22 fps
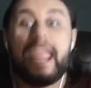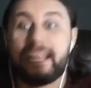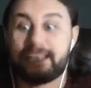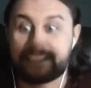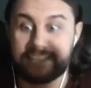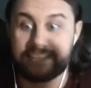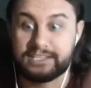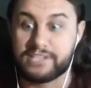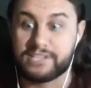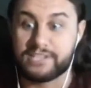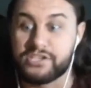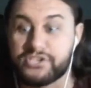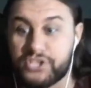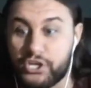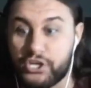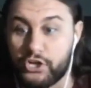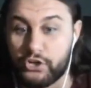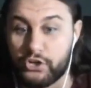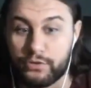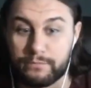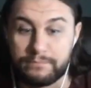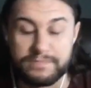and the
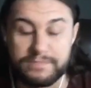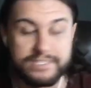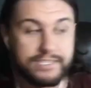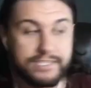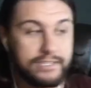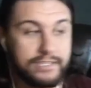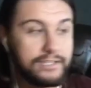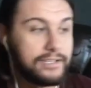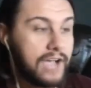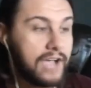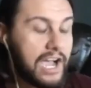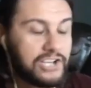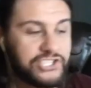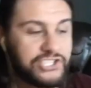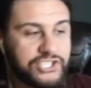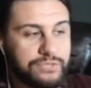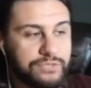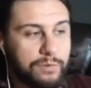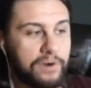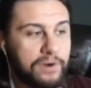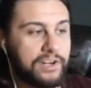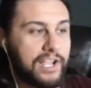zooms. I
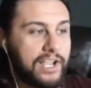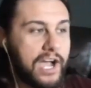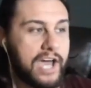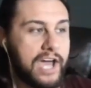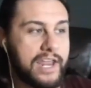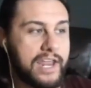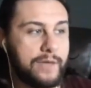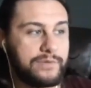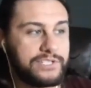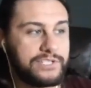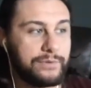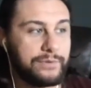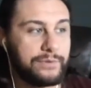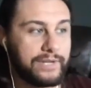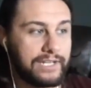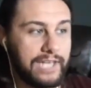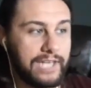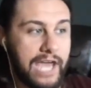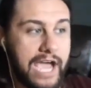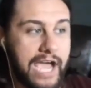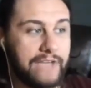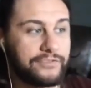swear to God, I was doing a
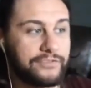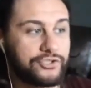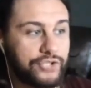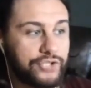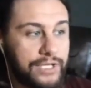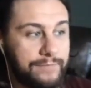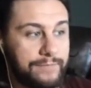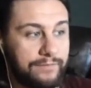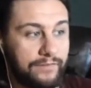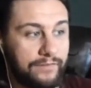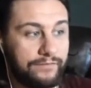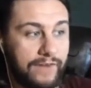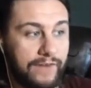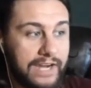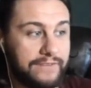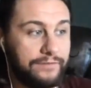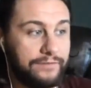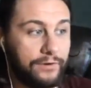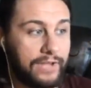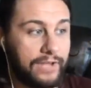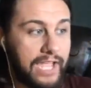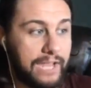live stream for
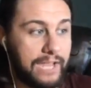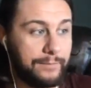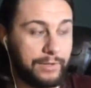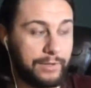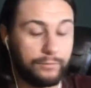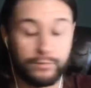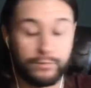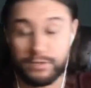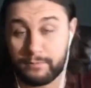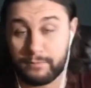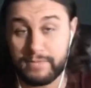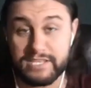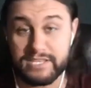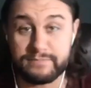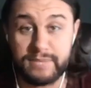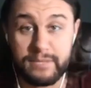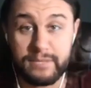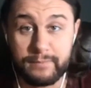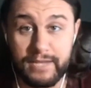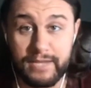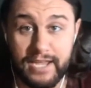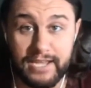Fightful Gaming where The Miz
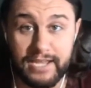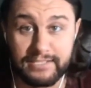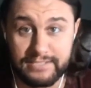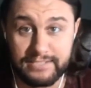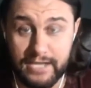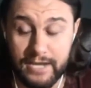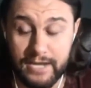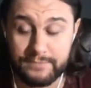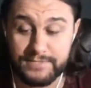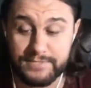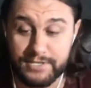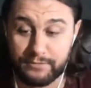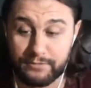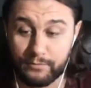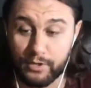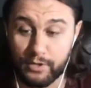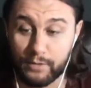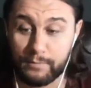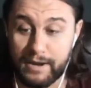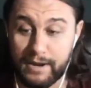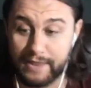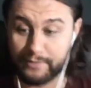beat me 8 times in a
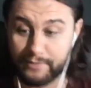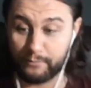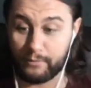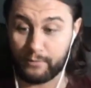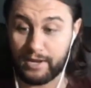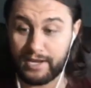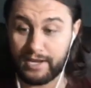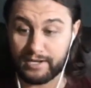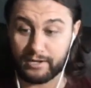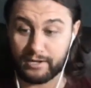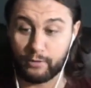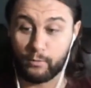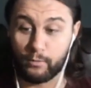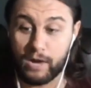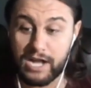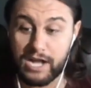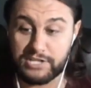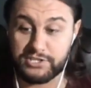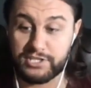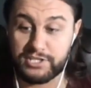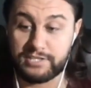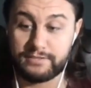row, by the way. Go
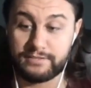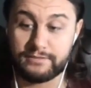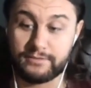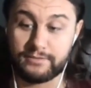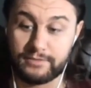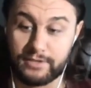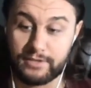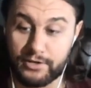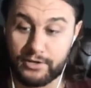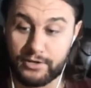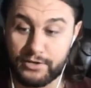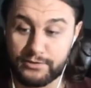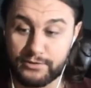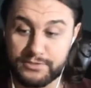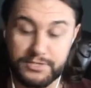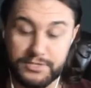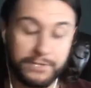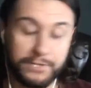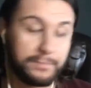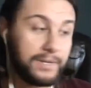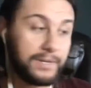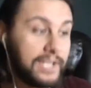watch it on our
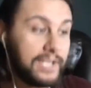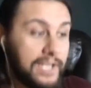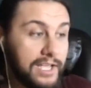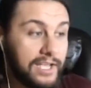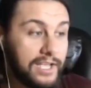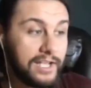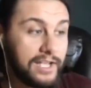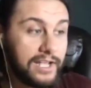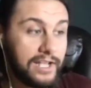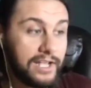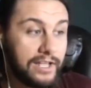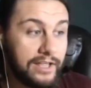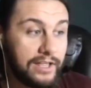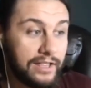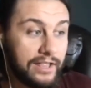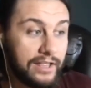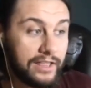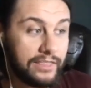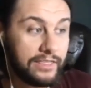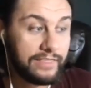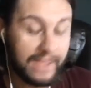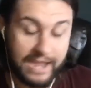YouTube.
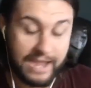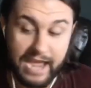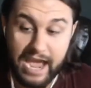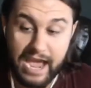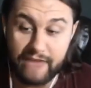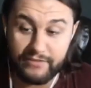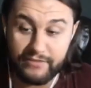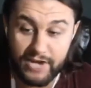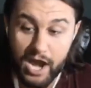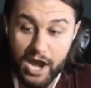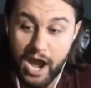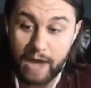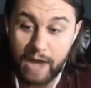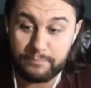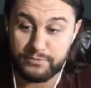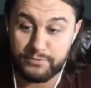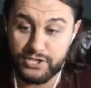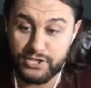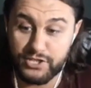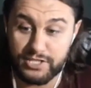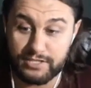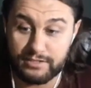They have an
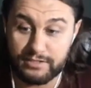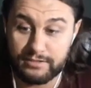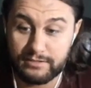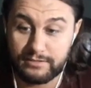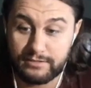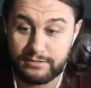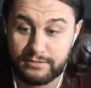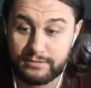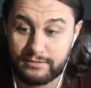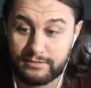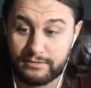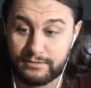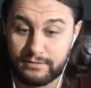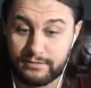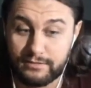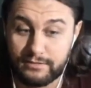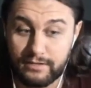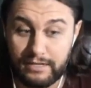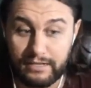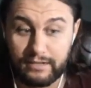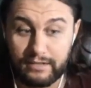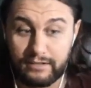option.
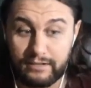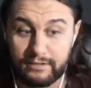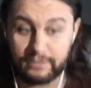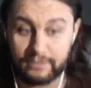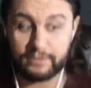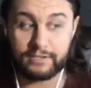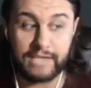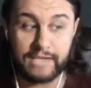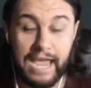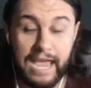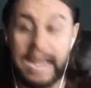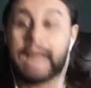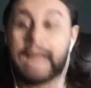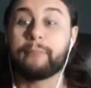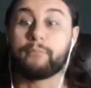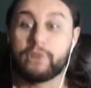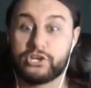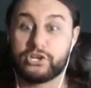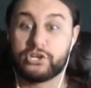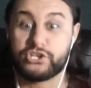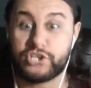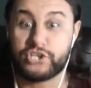
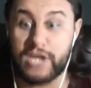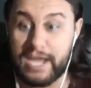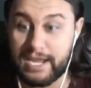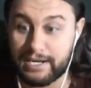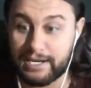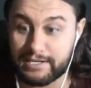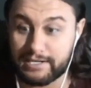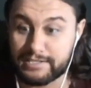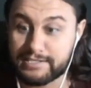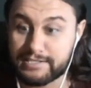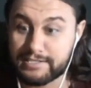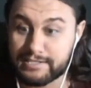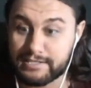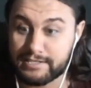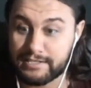Camera shakes.